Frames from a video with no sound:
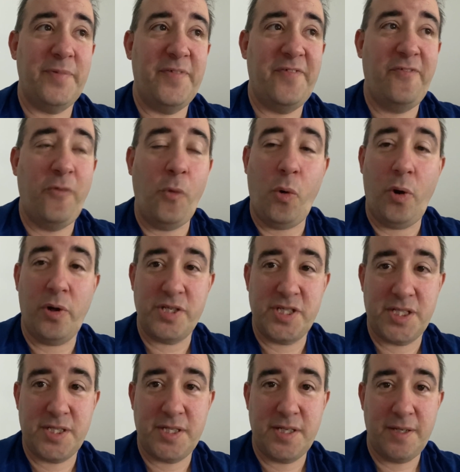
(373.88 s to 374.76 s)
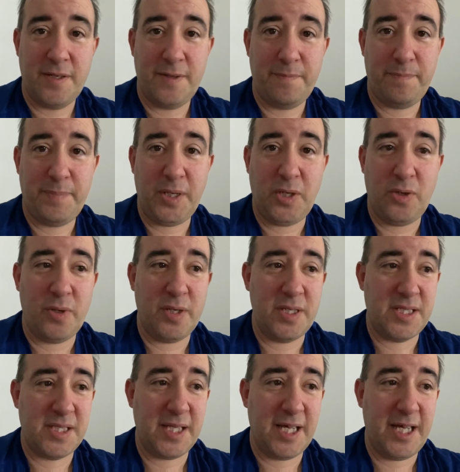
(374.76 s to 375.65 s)
forced
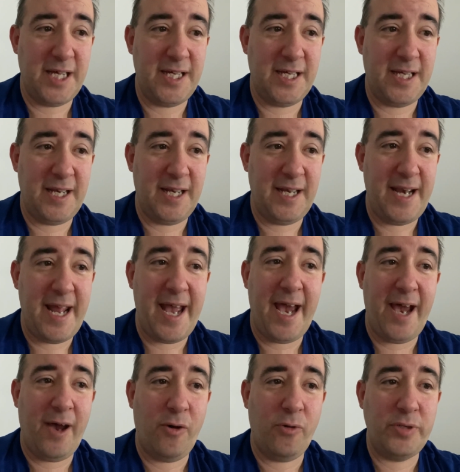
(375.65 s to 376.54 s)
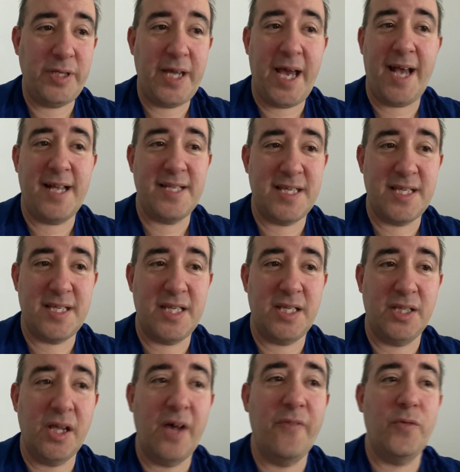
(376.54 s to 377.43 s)
because, like, now Yaz is
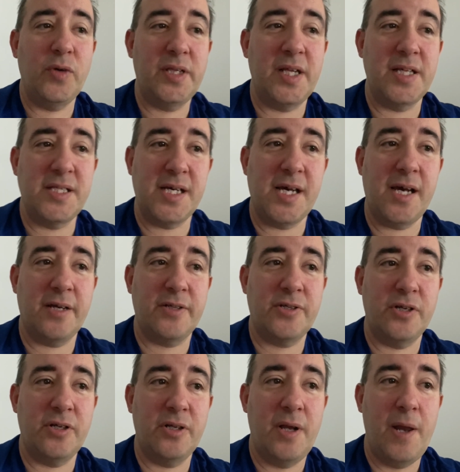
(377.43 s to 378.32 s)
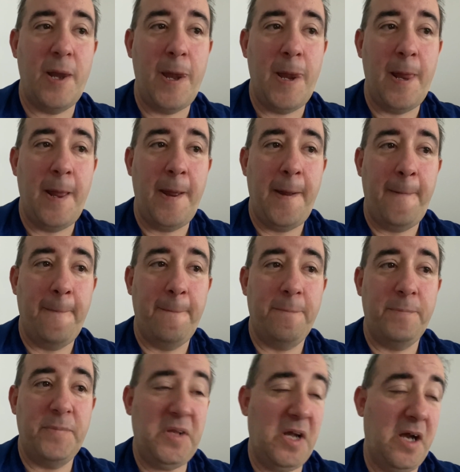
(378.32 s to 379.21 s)
in love with the doctor.
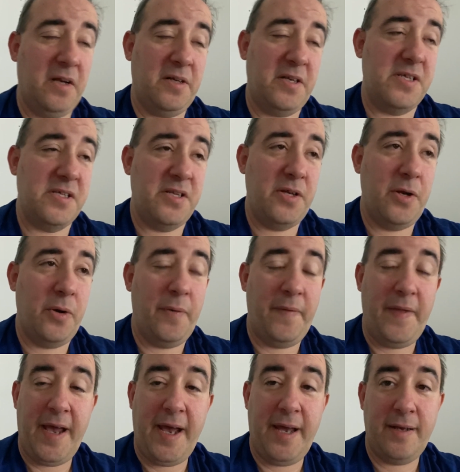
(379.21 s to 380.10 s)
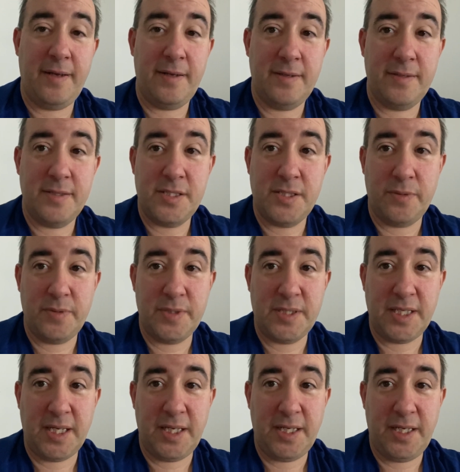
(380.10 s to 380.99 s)
Doc doesn't know that. So it's
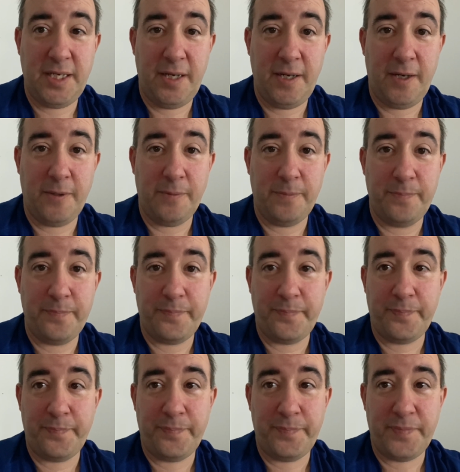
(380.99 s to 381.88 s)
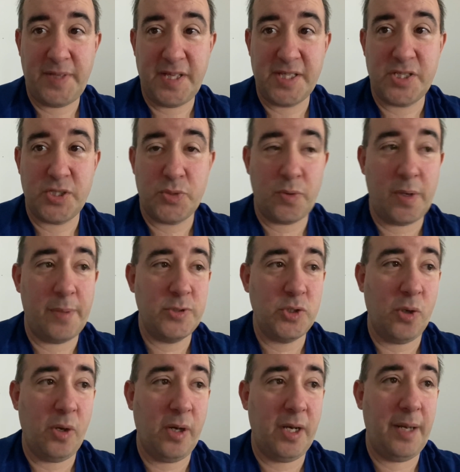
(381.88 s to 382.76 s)
like, you know, this is what I'm
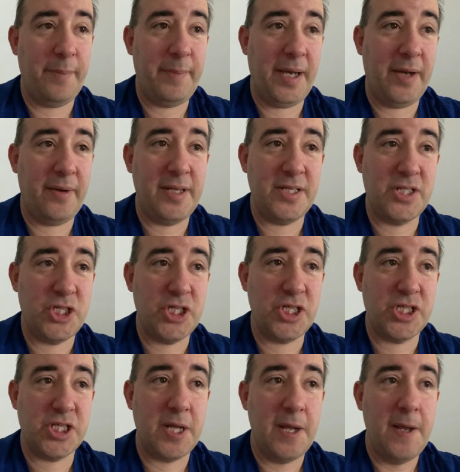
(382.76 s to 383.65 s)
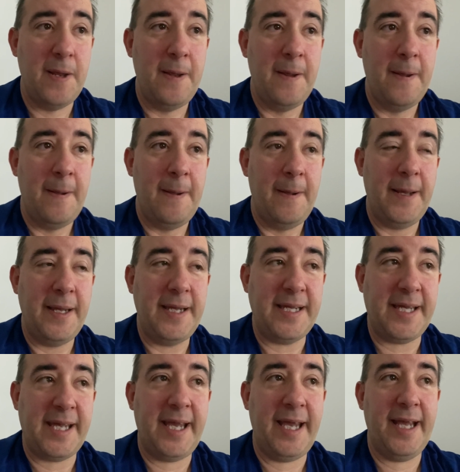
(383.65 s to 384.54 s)
talking about. It's just he
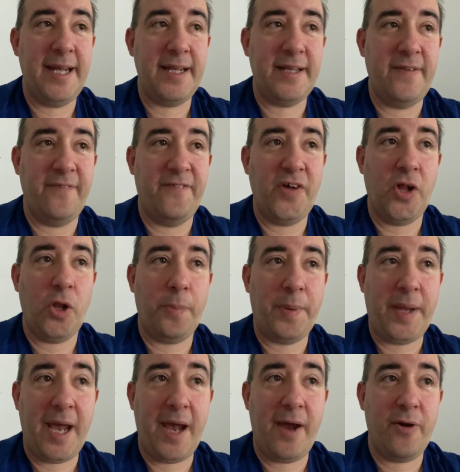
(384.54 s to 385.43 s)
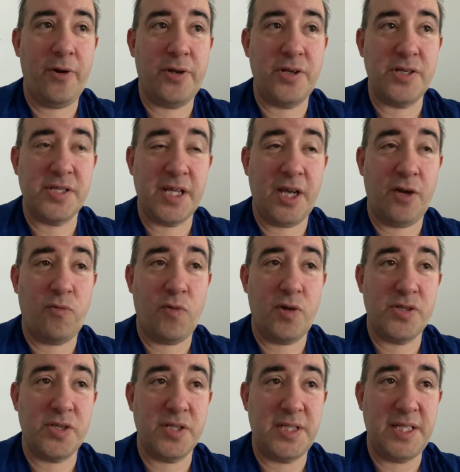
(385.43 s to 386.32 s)
can't develop characters like
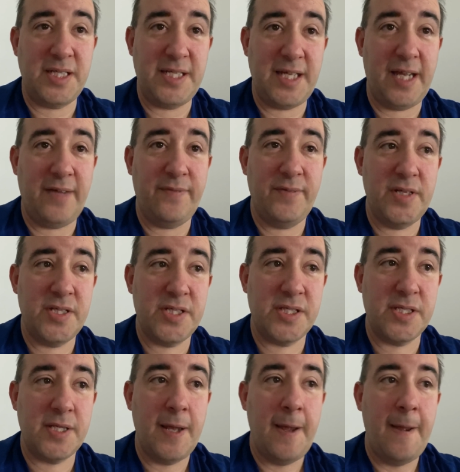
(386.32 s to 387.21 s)
Russell T. Davies.